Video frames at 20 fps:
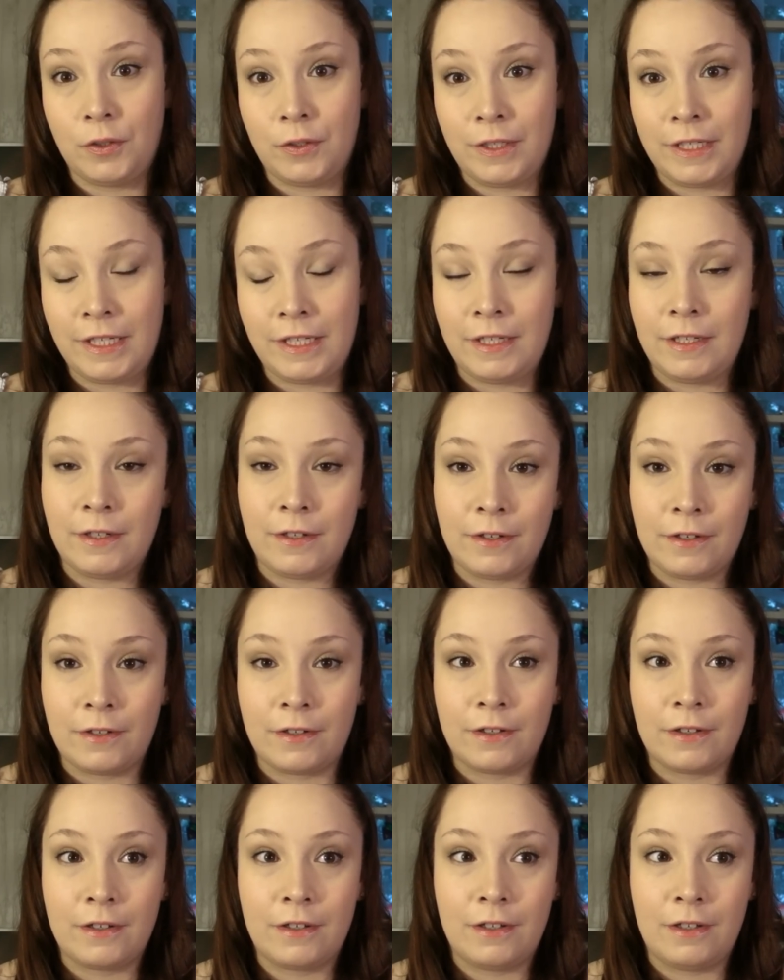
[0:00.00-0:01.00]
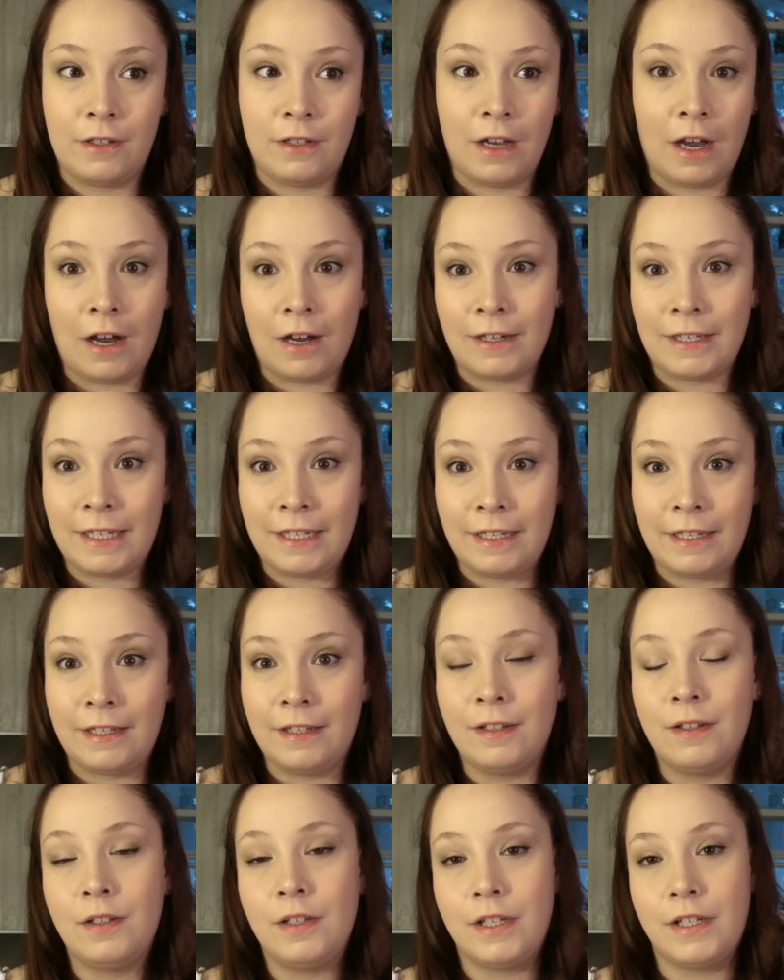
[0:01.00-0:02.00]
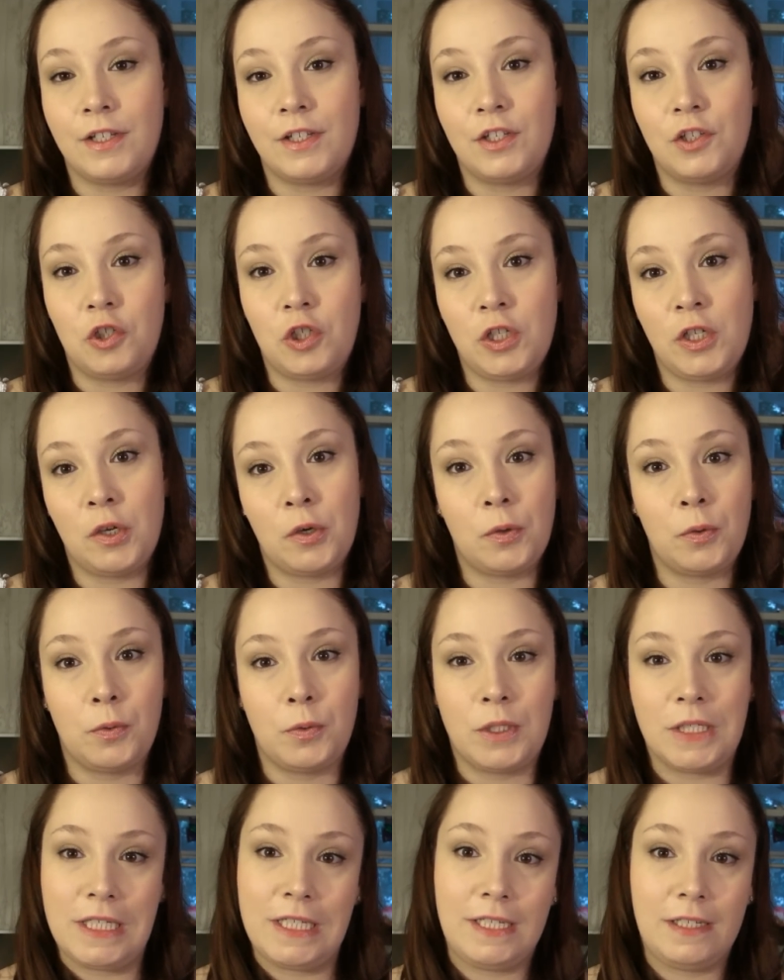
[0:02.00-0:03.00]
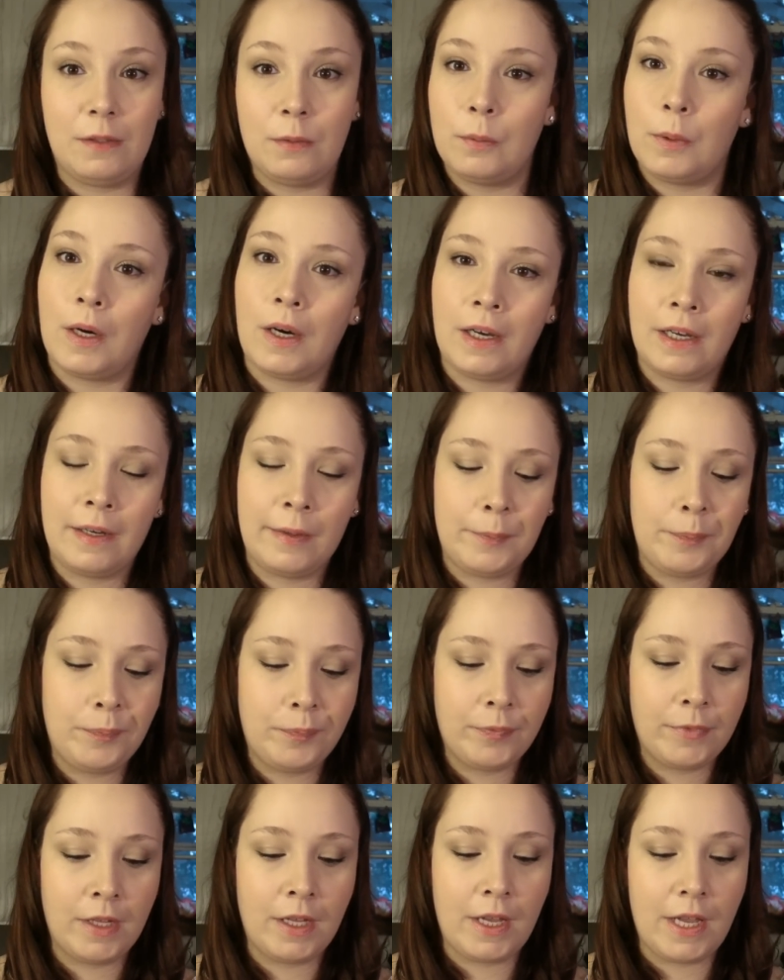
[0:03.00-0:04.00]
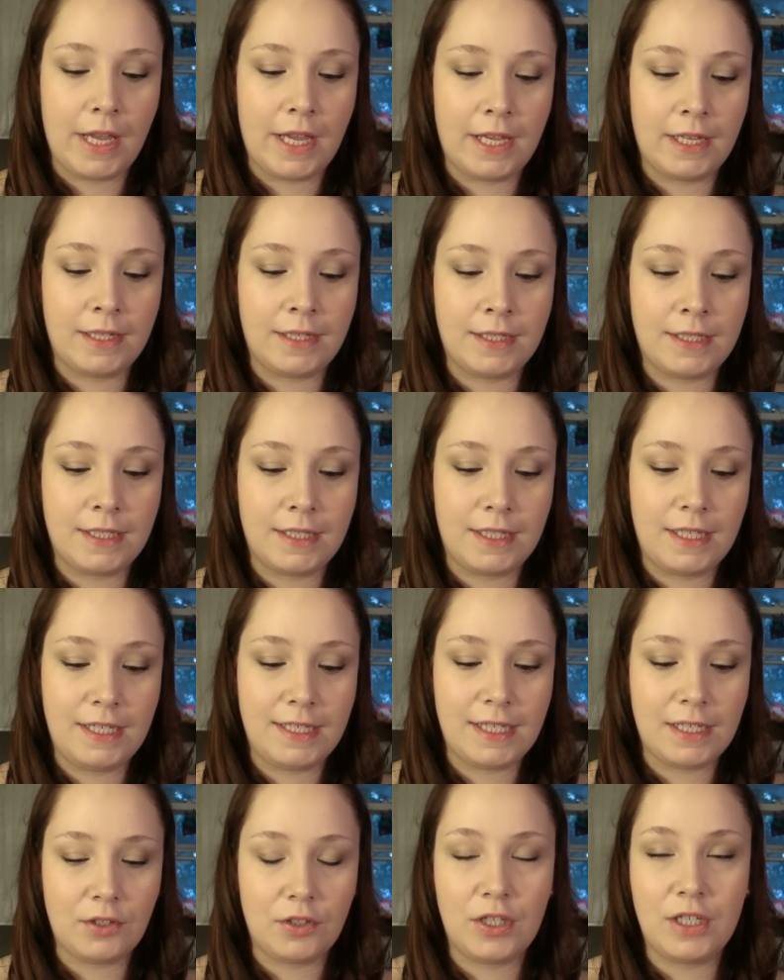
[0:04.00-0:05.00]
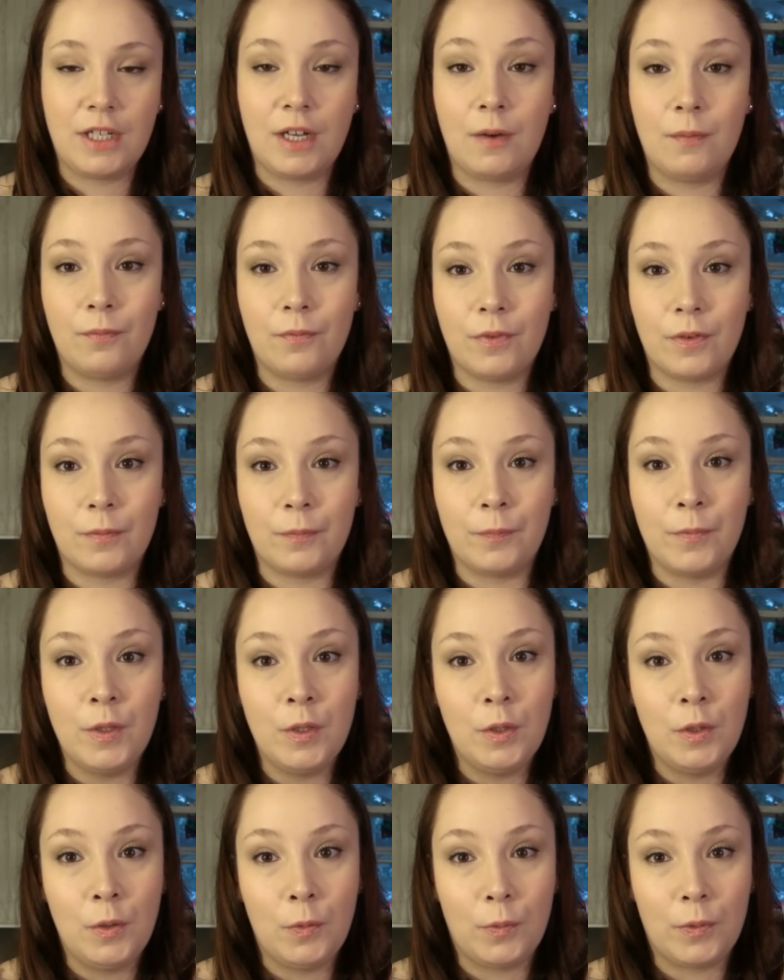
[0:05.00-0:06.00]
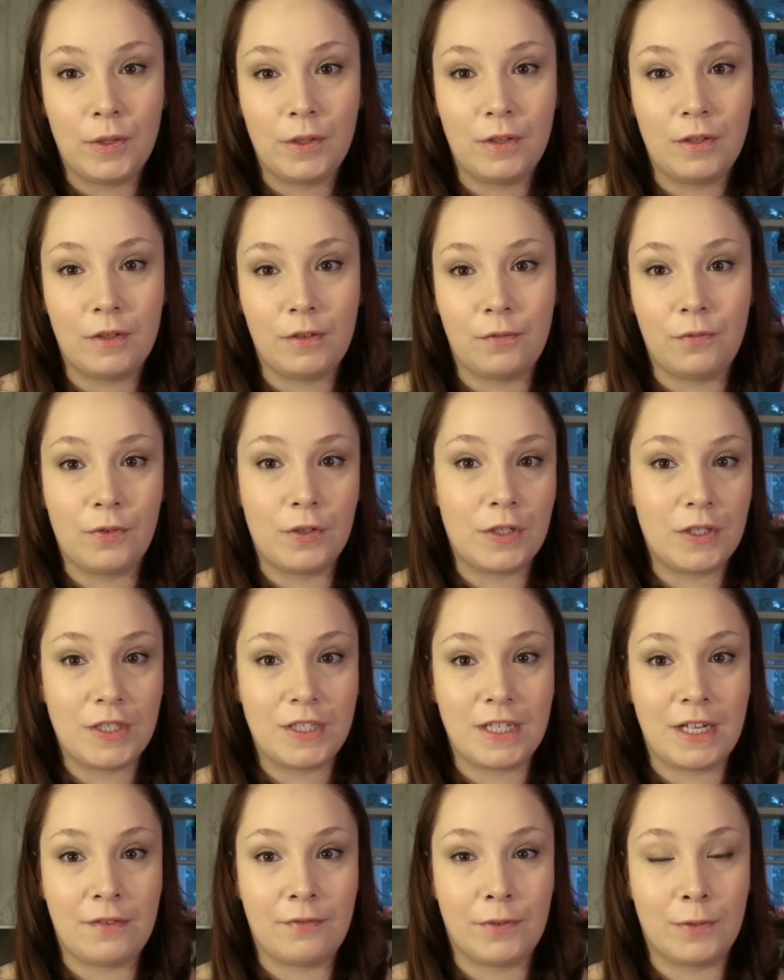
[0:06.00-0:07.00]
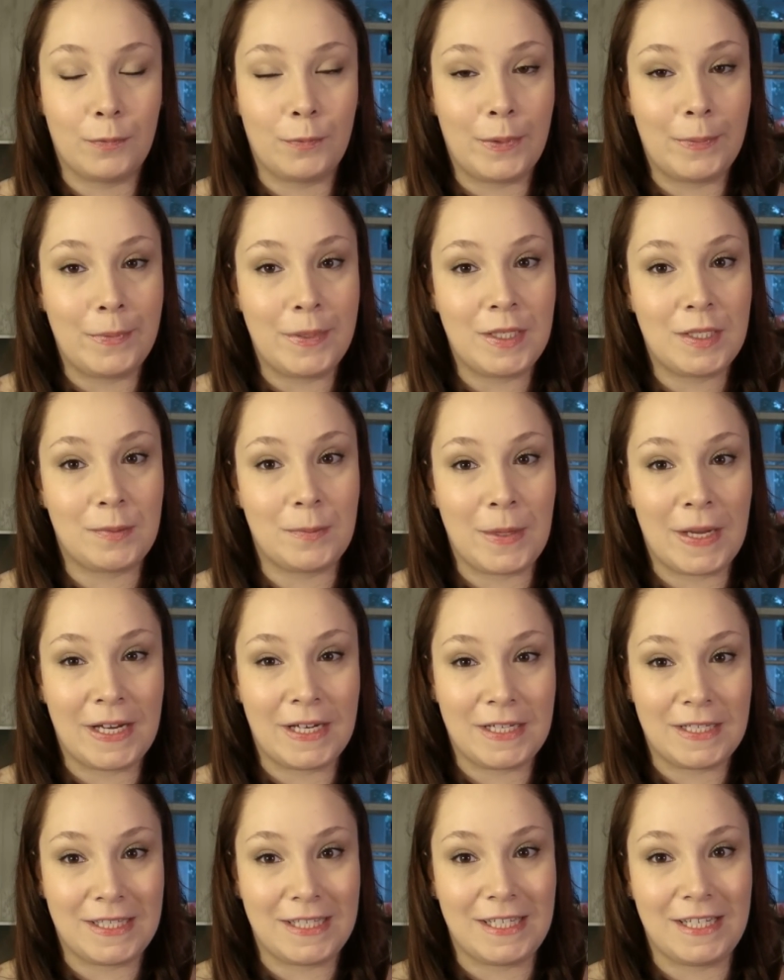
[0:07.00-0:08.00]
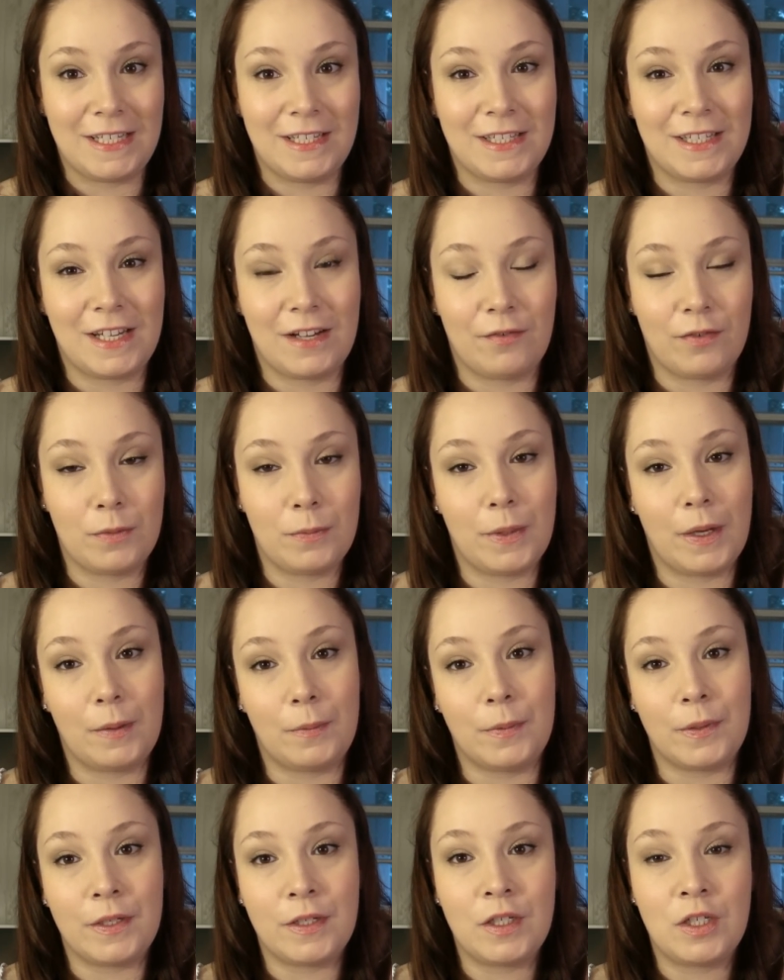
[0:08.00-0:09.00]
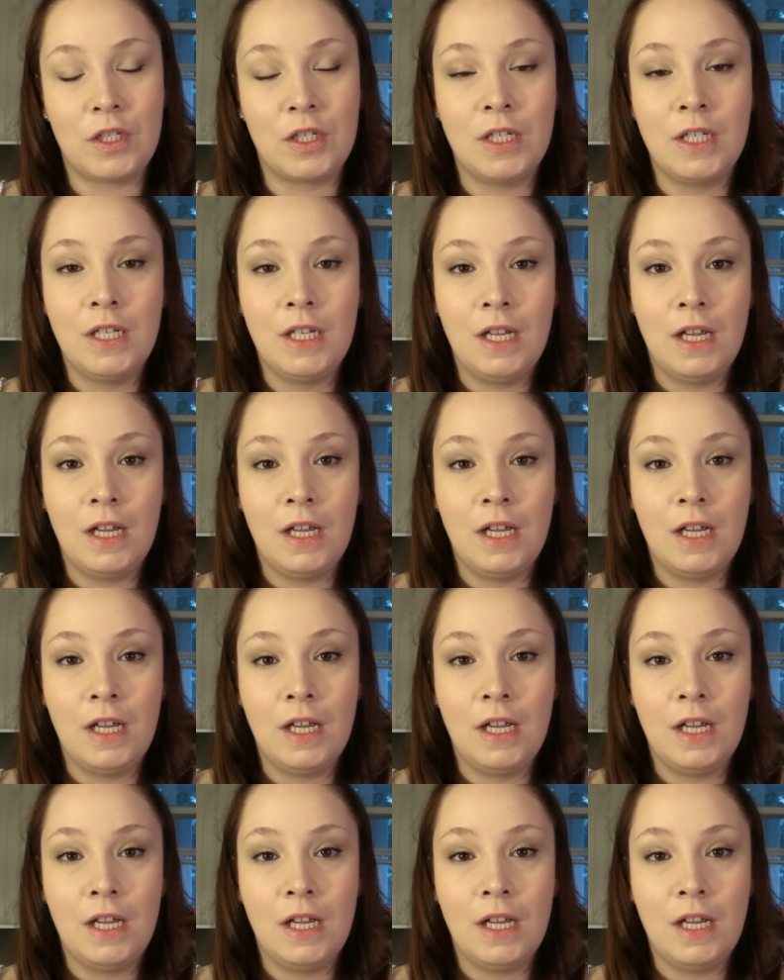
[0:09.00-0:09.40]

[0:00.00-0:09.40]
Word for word: Goody or Gaudy. It's G-O-D-E-Y. And these actually come from one of the first ever women's magazines ever published.